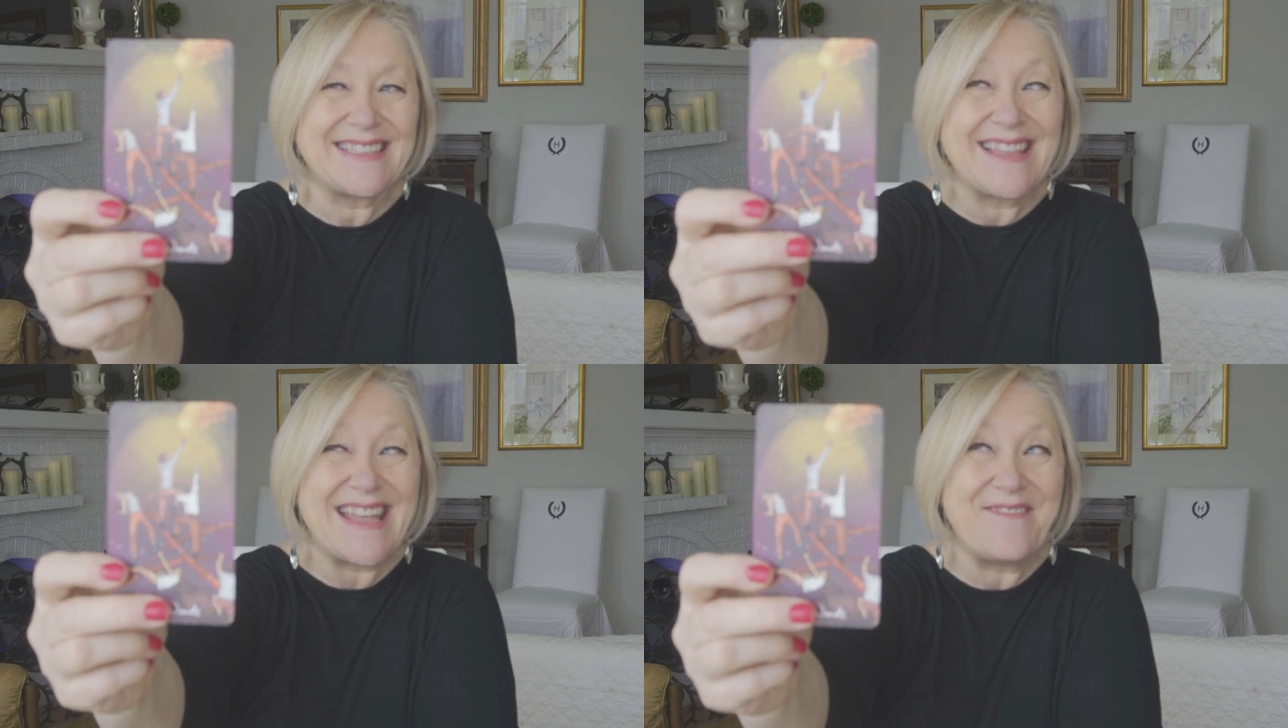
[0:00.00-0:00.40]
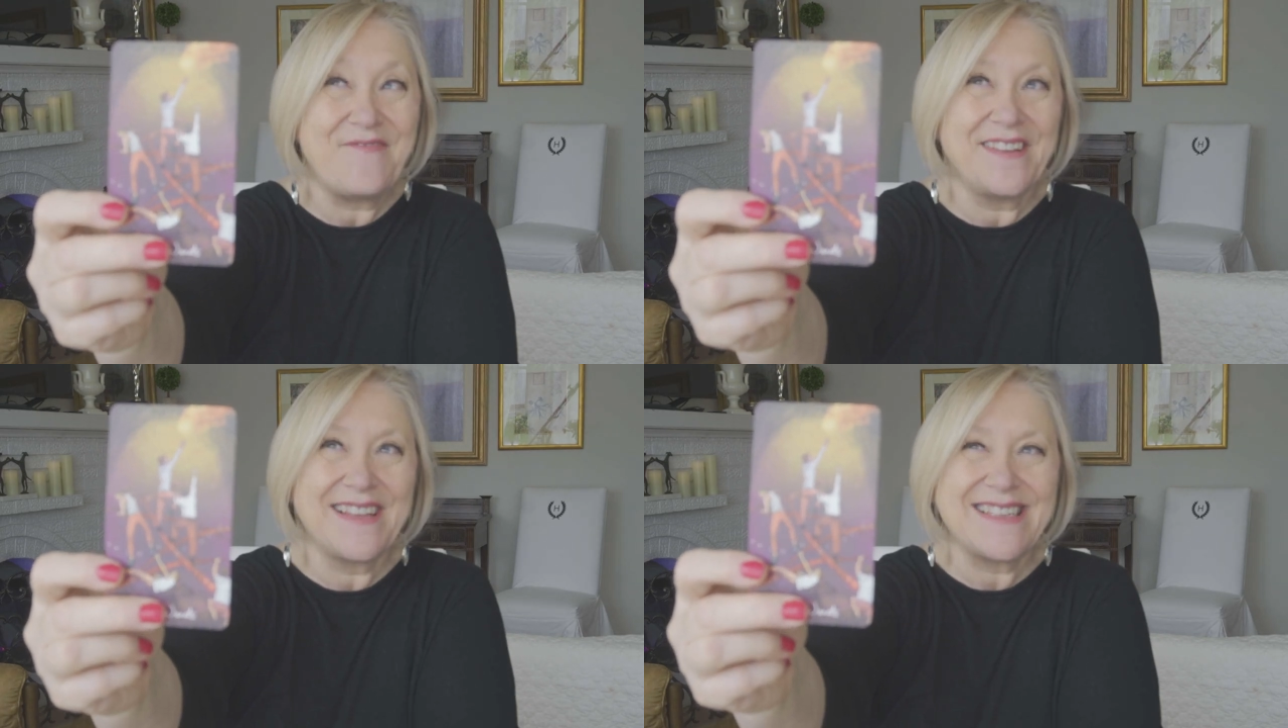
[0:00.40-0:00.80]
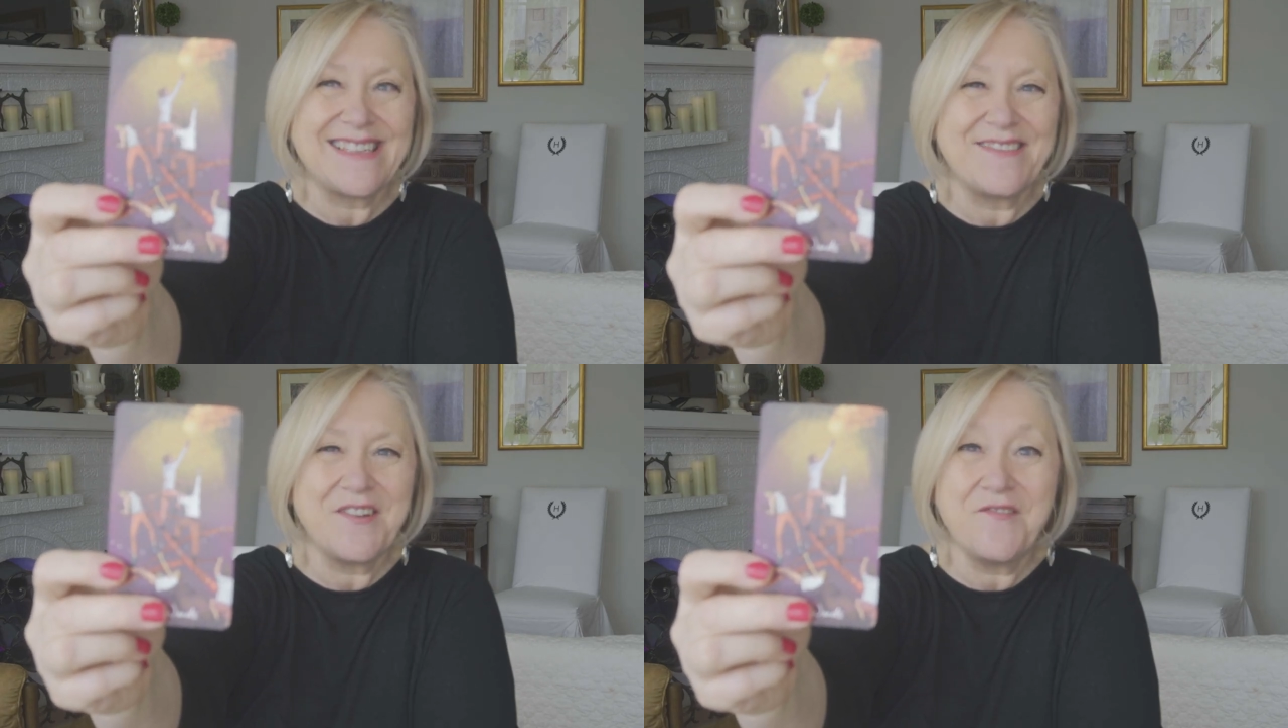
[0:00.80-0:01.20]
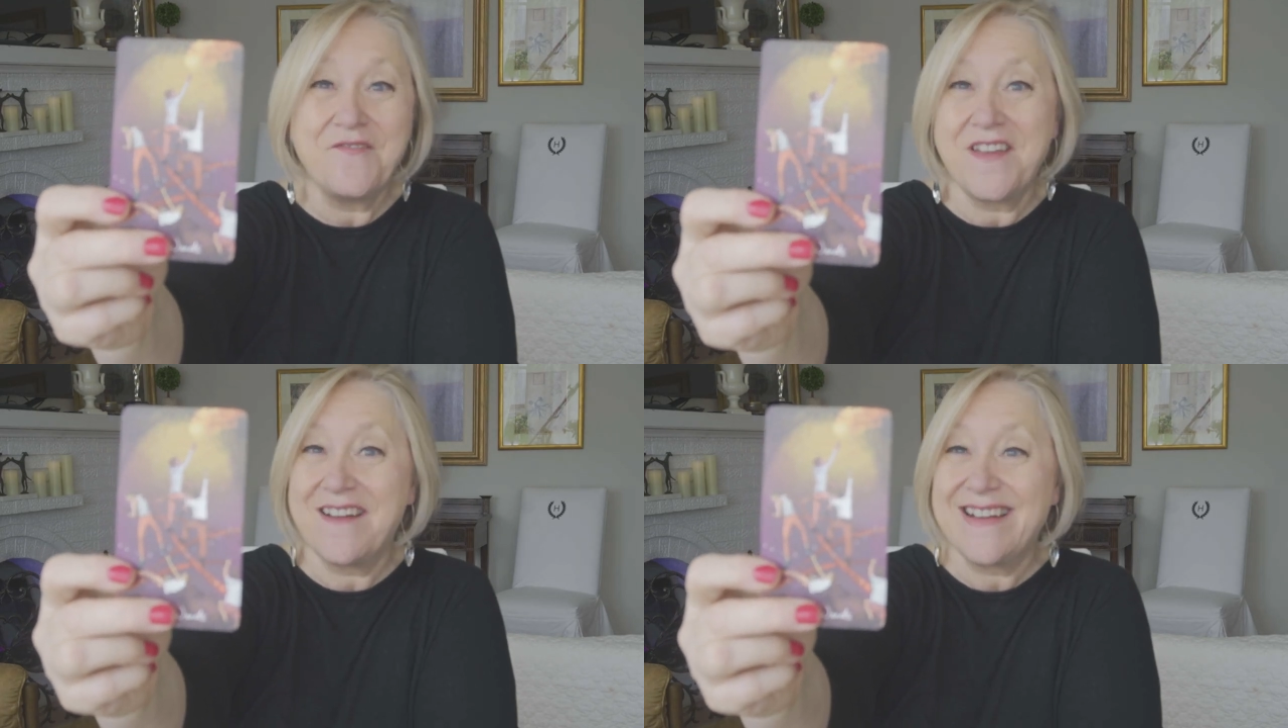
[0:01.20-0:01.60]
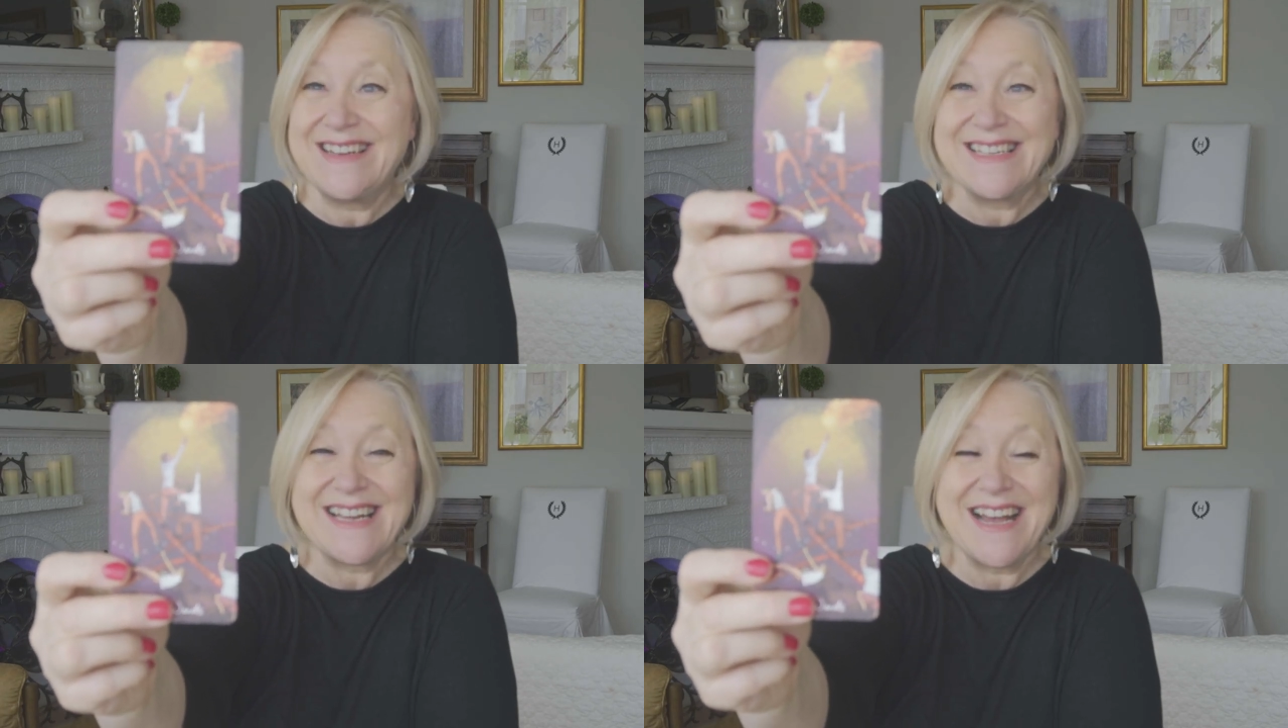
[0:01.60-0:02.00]
They feel as though you're very
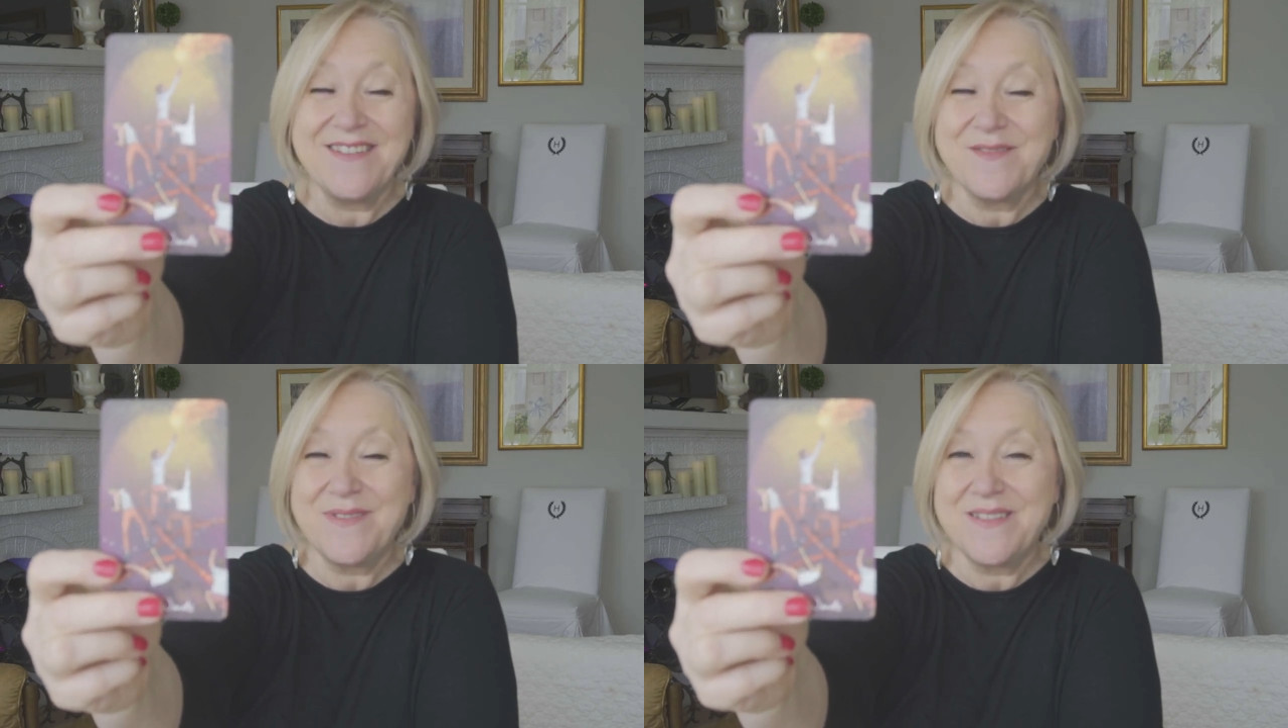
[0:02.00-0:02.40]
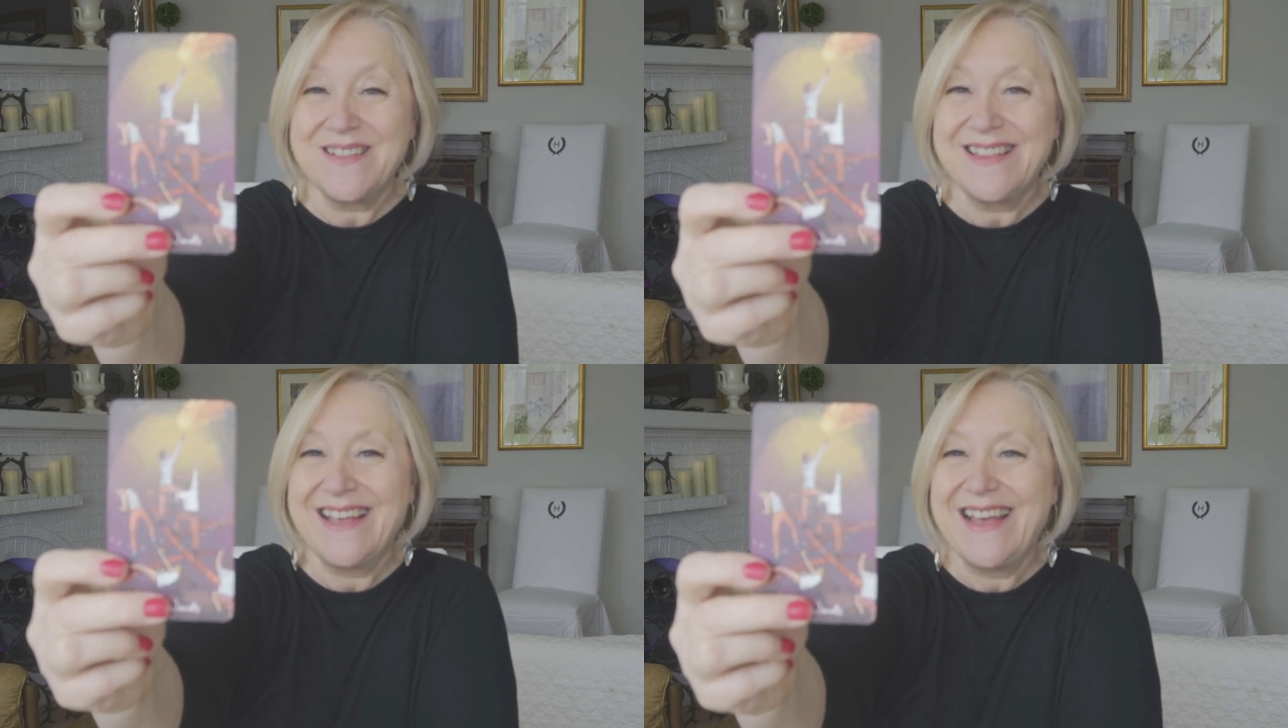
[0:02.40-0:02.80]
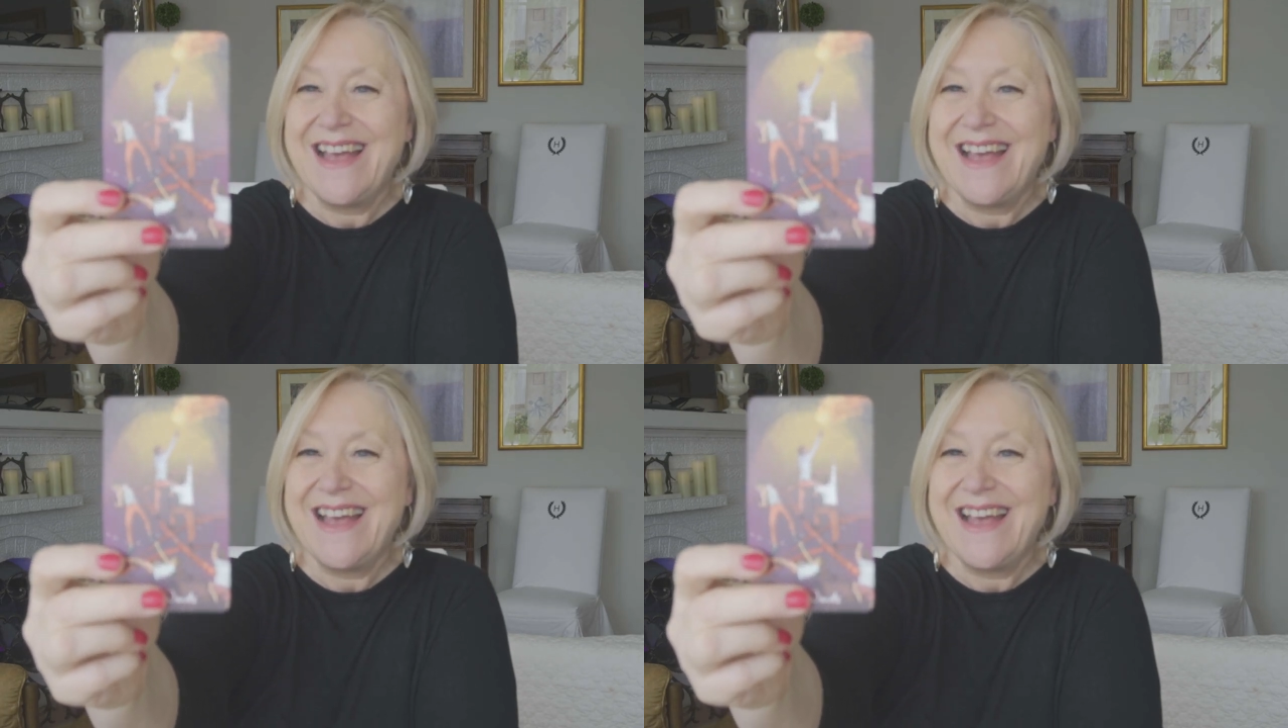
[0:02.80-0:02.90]
desirable.